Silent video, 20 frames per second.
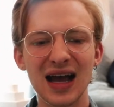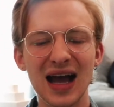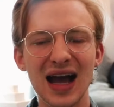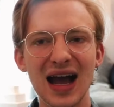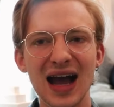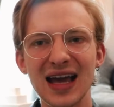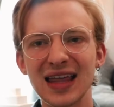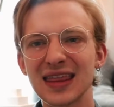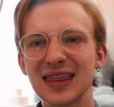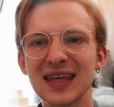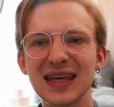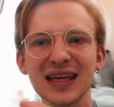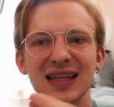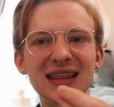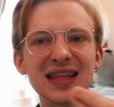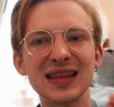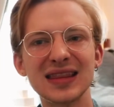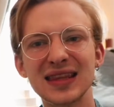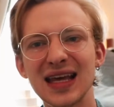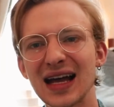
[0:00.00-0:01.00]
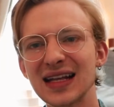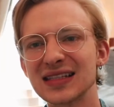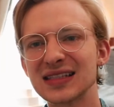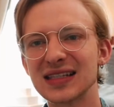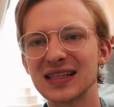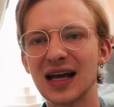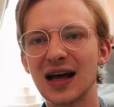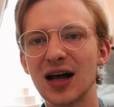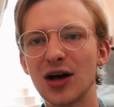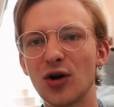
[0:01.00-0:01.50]
I think that
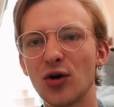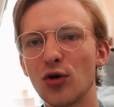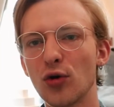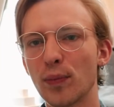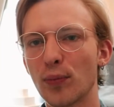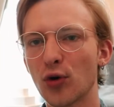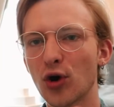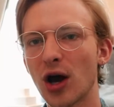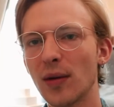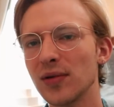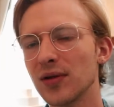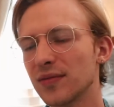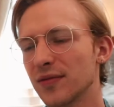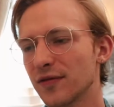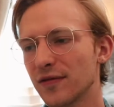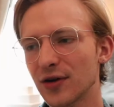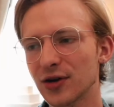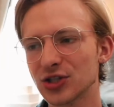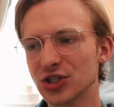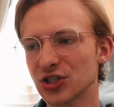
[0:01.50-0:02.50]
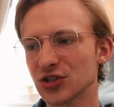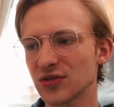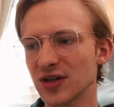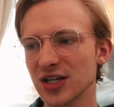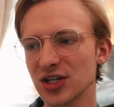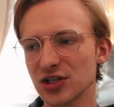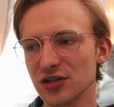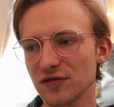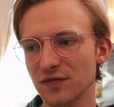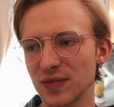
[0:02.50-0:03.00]
that's a whole problem of our
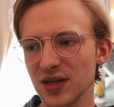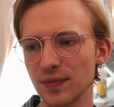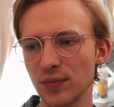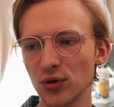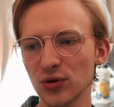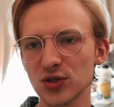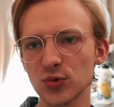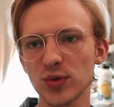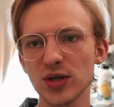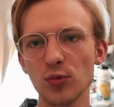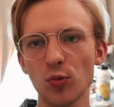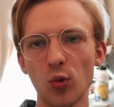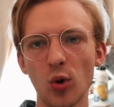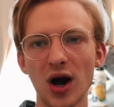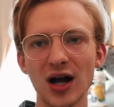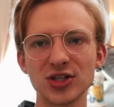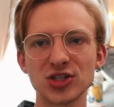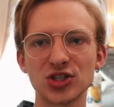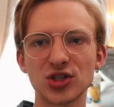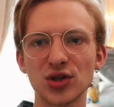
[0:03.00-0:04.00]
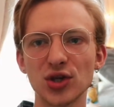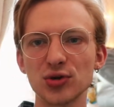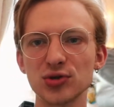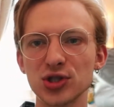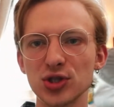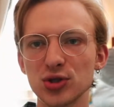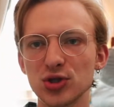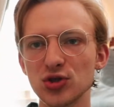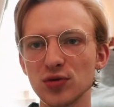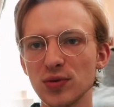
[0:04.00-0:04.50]
generation of people, is we watched those
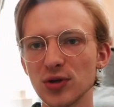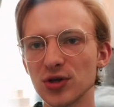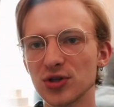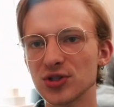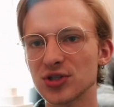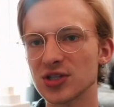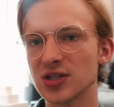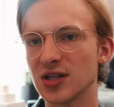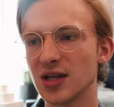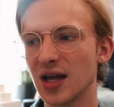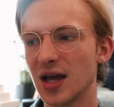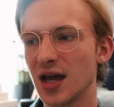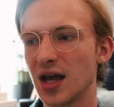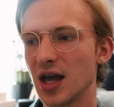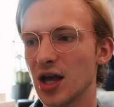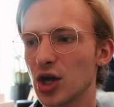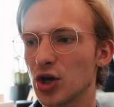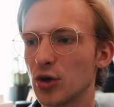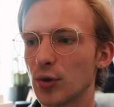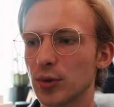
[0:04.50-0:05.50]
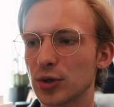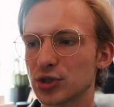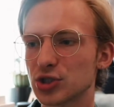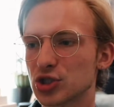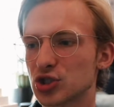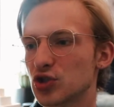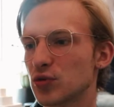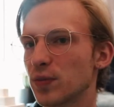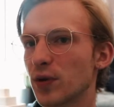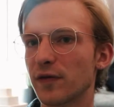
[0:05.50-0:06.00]
YouTubers who were
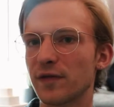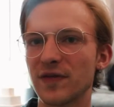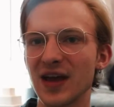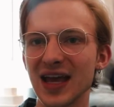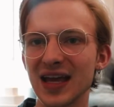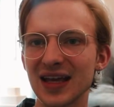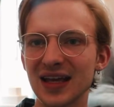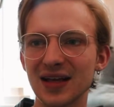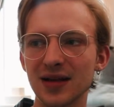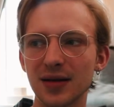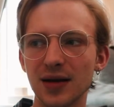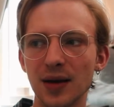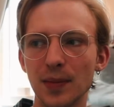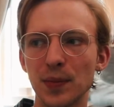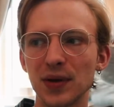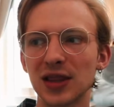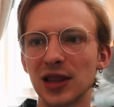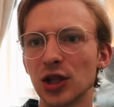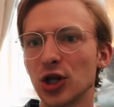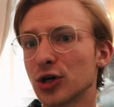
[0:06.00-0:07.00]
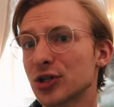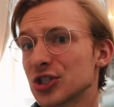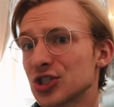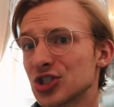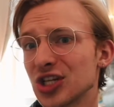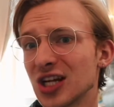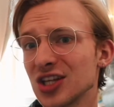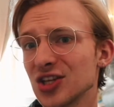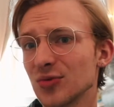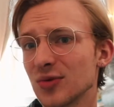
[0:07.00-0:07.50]
super fake but looked
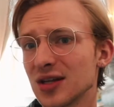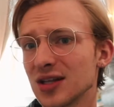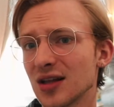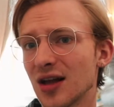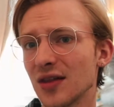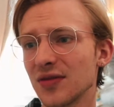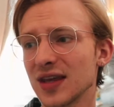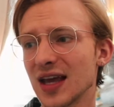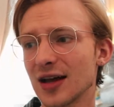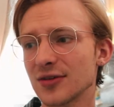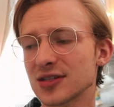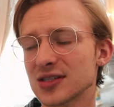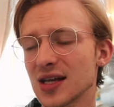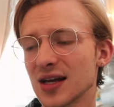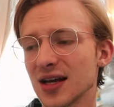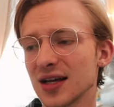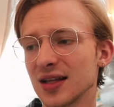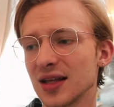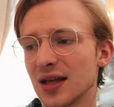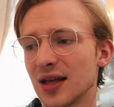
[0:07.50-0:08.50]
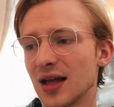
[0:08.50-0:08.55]
genuine on the outside